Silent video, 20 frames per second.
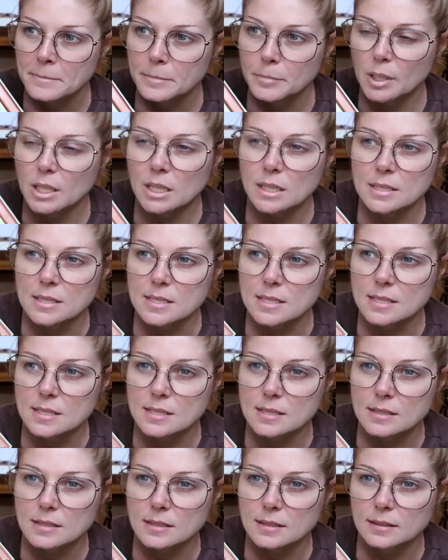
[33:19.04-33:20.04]

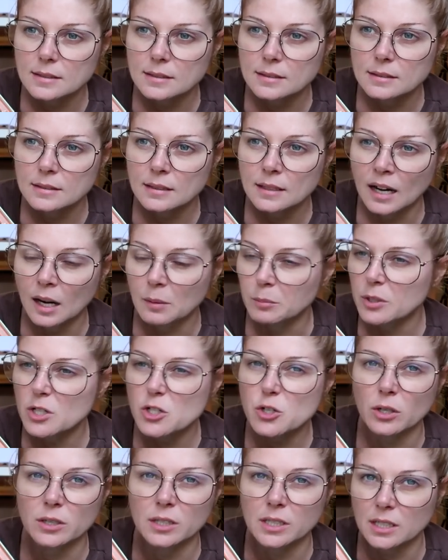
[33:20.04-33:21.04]
because I'm pretty
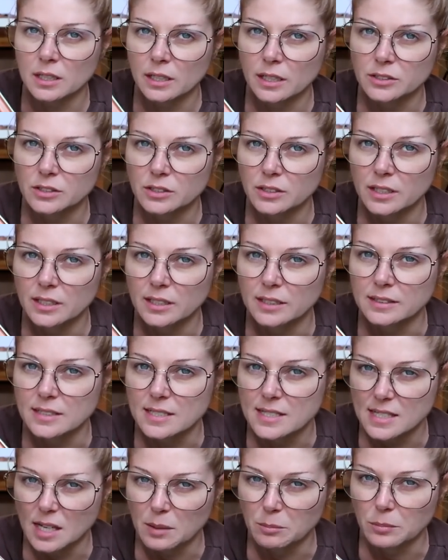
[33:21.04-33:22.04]
sure I decluttered it in
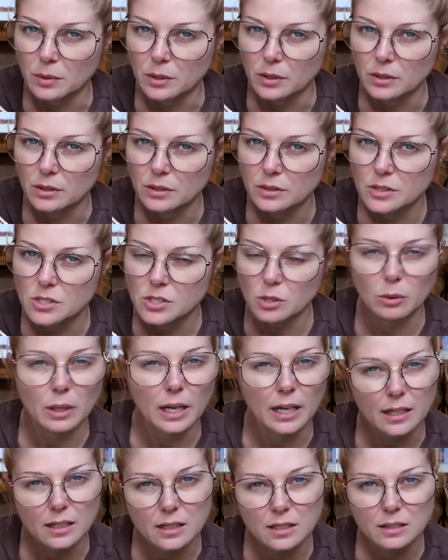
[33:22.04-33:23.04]
December. So
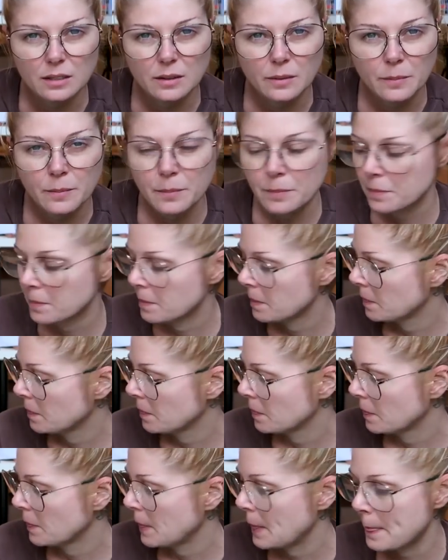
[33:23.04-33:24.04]
like,
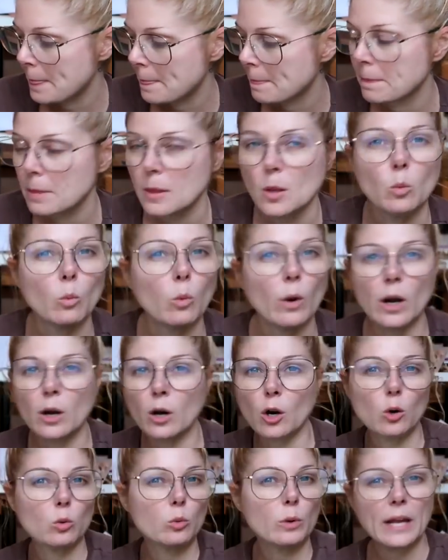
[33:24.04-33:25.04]

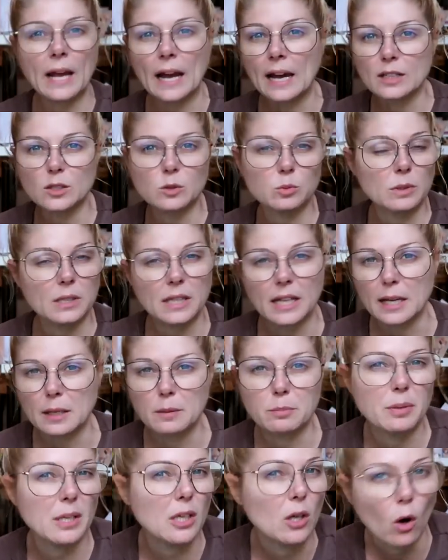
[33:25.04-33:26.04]
where are we at with
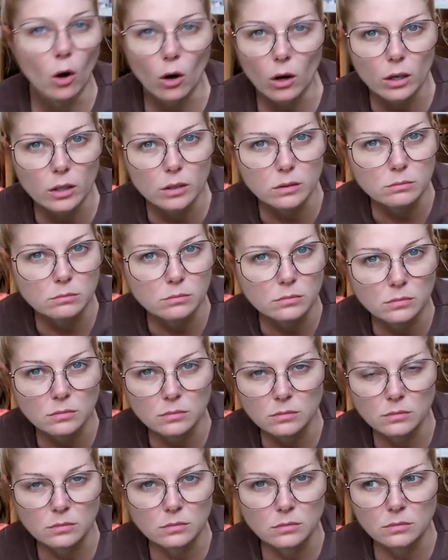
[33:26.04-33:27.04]
like PR?
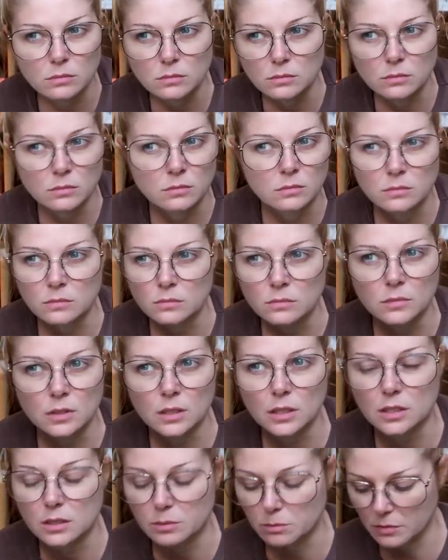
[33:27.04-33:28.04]

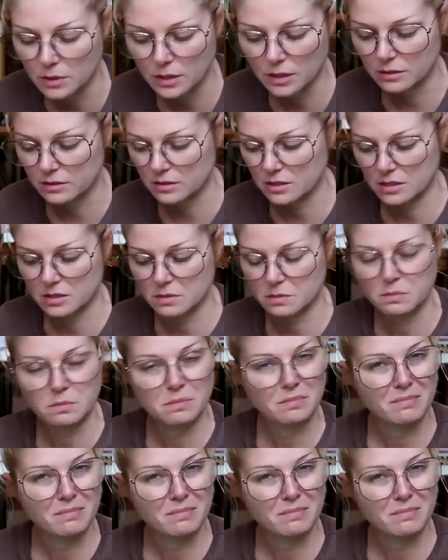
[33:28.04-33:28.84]
It's,